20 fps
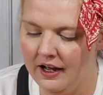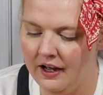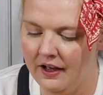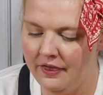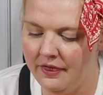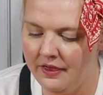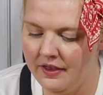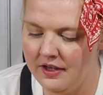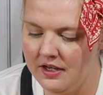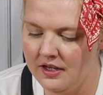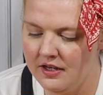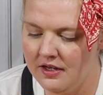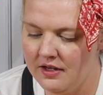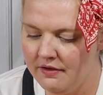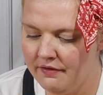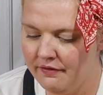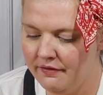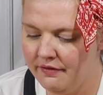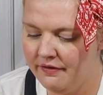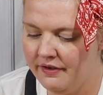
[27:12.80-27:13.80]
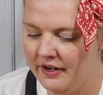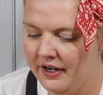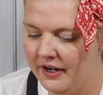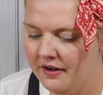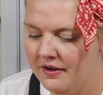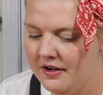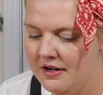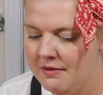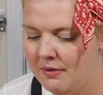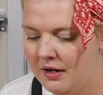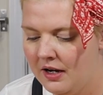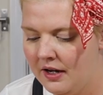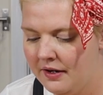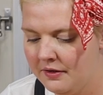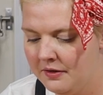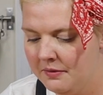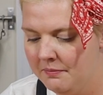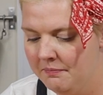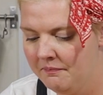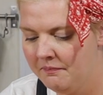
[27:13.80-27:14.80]
on the very
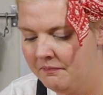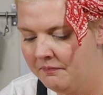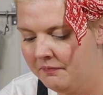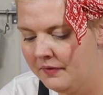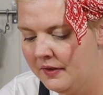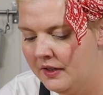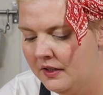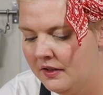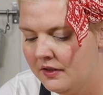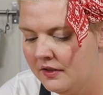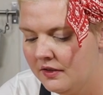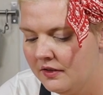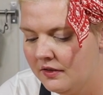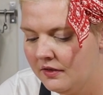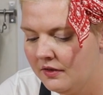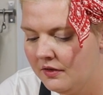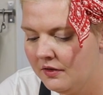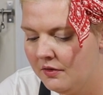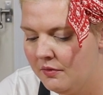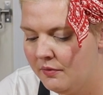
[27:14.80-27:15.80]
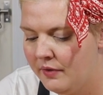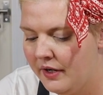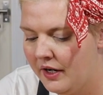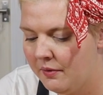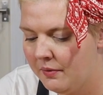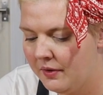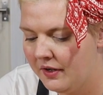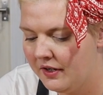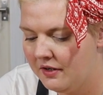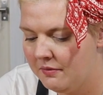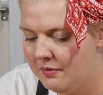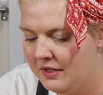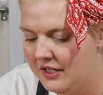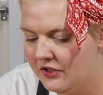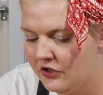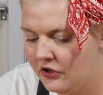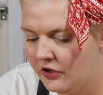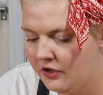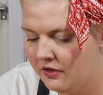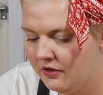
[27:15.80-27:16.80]
bottom where we're going to
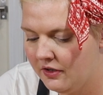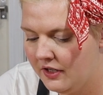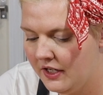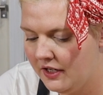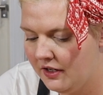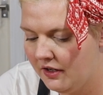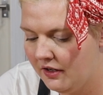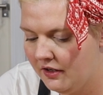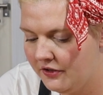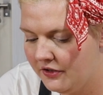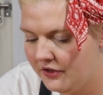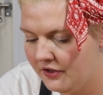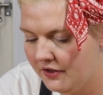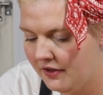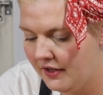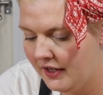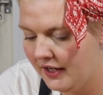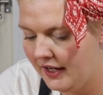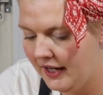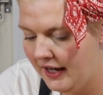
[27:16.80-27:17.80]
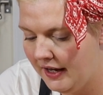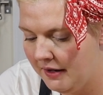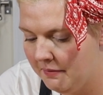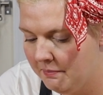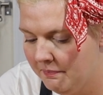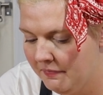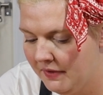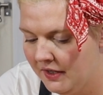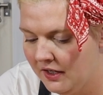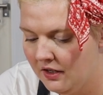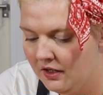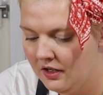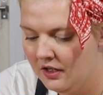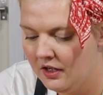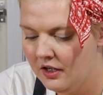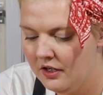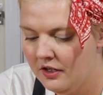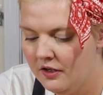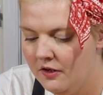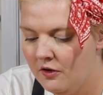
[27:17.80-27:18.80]
be turning under the hem.
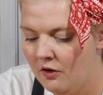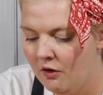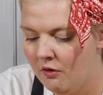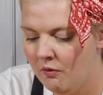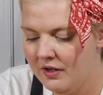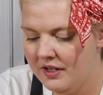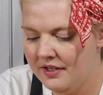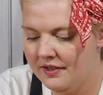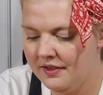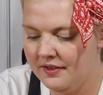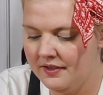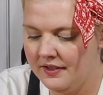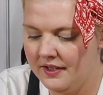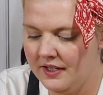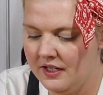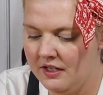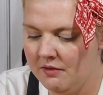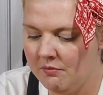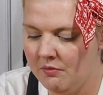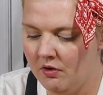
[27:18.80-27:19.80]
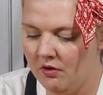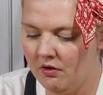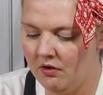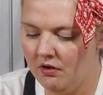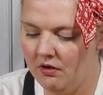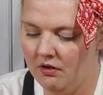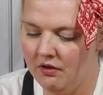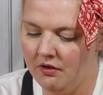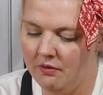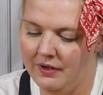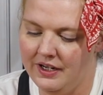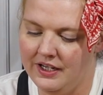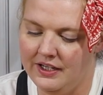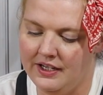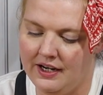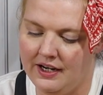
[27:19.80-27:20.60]
You don't want to seam all the way